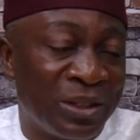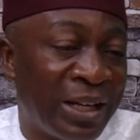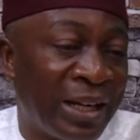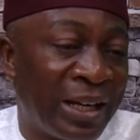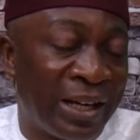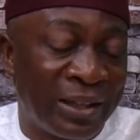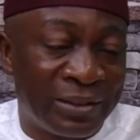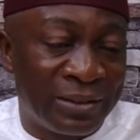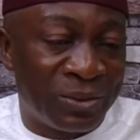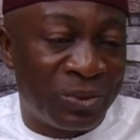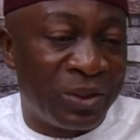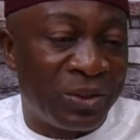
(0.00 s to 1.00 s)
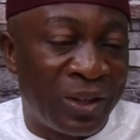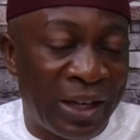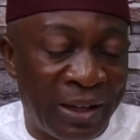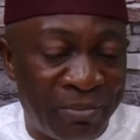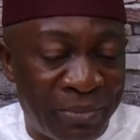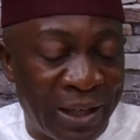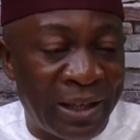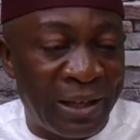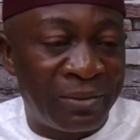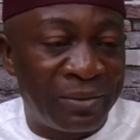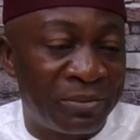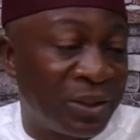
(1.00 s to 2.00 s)
naira to a dollar by
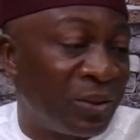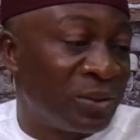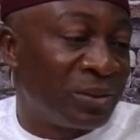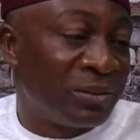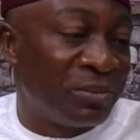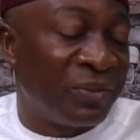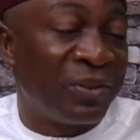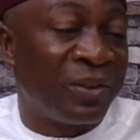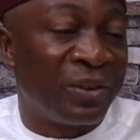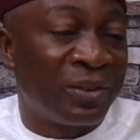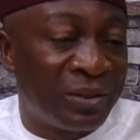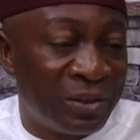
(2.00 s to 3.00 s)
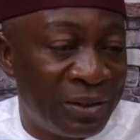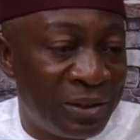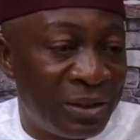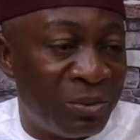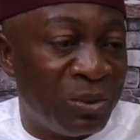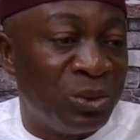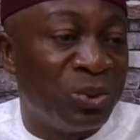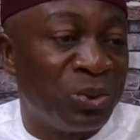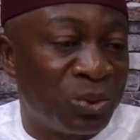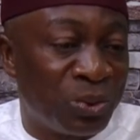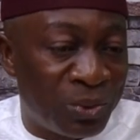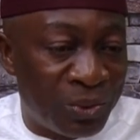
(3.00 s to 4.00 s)
now because before we
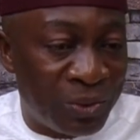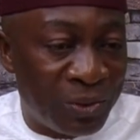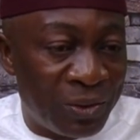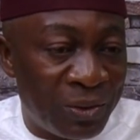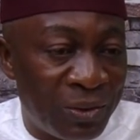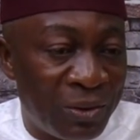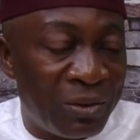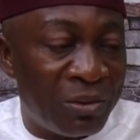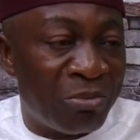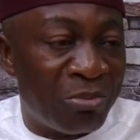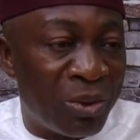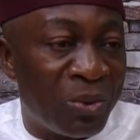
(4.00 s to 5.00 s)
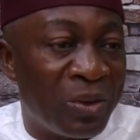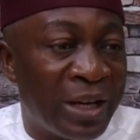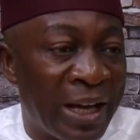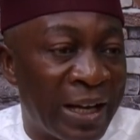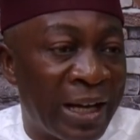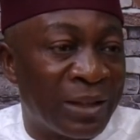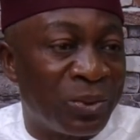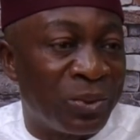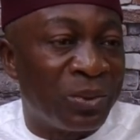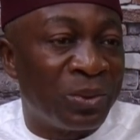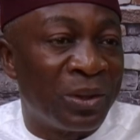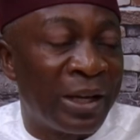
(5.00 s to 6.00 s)
used to borrow naira
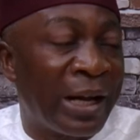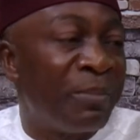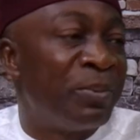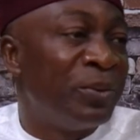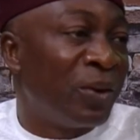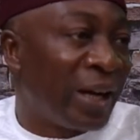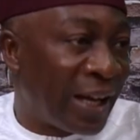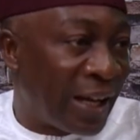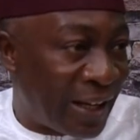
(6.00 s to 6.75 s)
to help dollar.